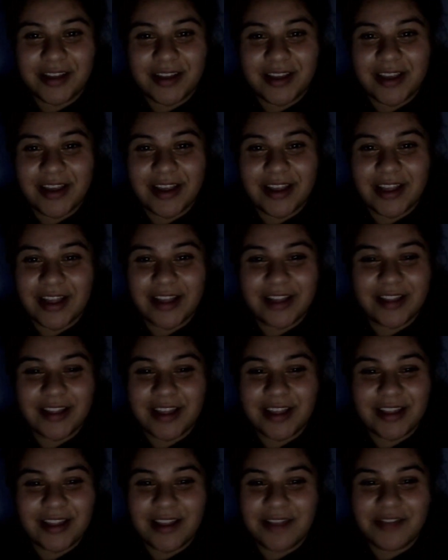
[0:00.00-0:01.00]
it,
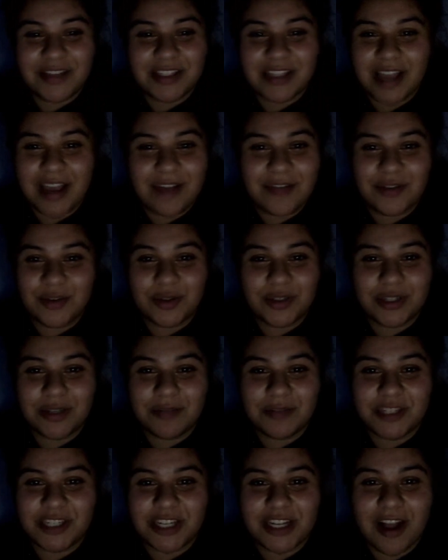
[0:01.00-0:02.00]
it never saved or some
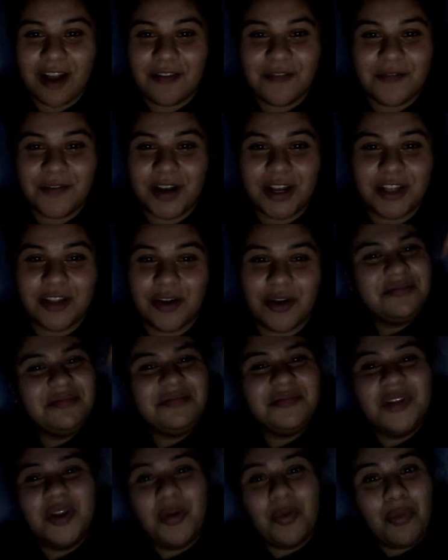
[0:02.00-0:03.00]
shit. I don't fucking know.
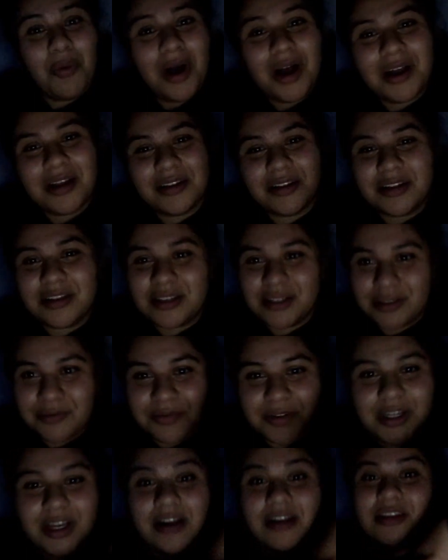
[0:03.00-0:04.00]
One, this
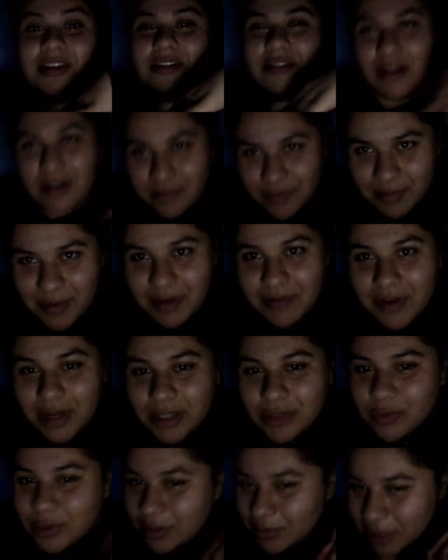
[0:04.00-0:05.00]
video did not have to be fucking
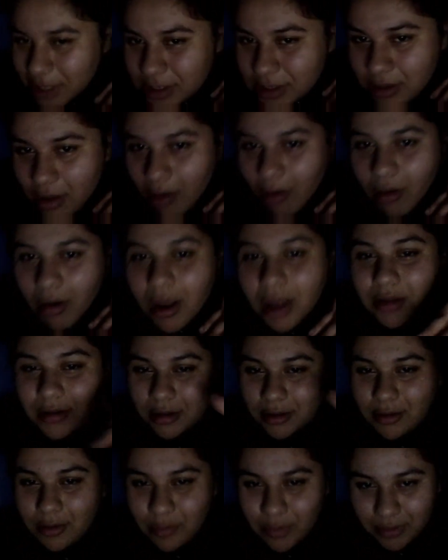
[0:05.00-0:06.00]
20 minutes long. I don't
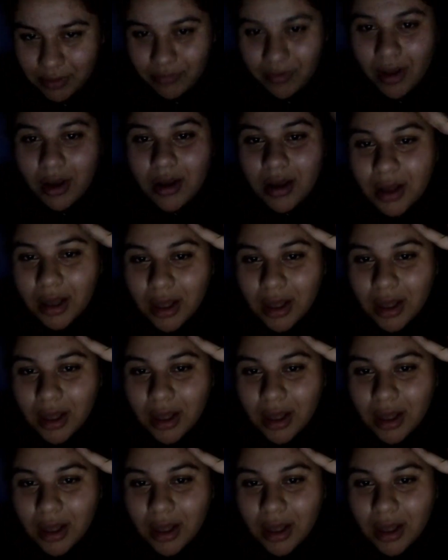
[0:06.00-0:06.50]
know what the fuck.